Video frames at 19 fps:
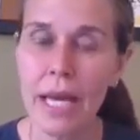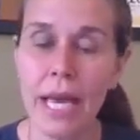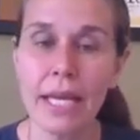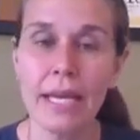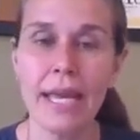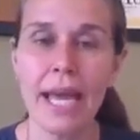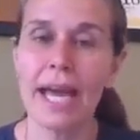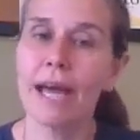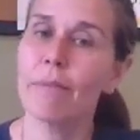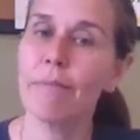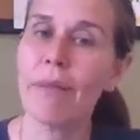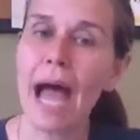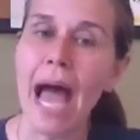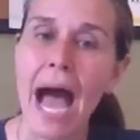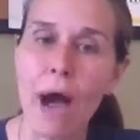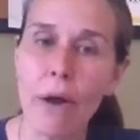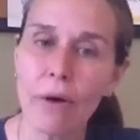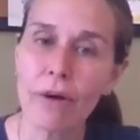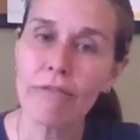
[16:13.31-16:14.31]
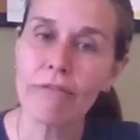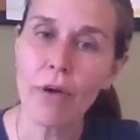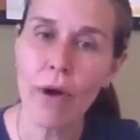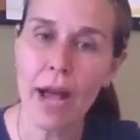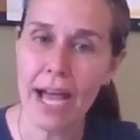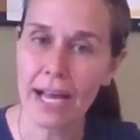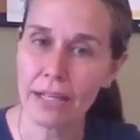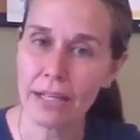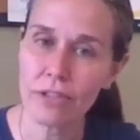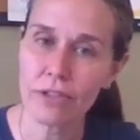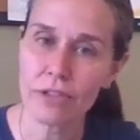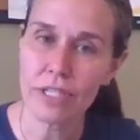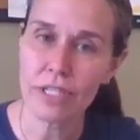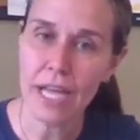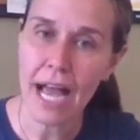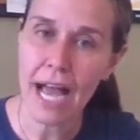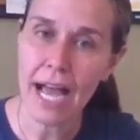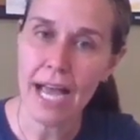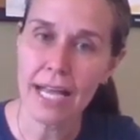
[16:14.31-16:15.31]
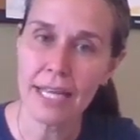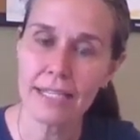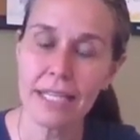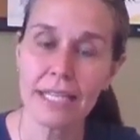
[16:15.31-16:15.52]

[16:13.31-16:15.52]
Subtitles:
yet powerful exercise.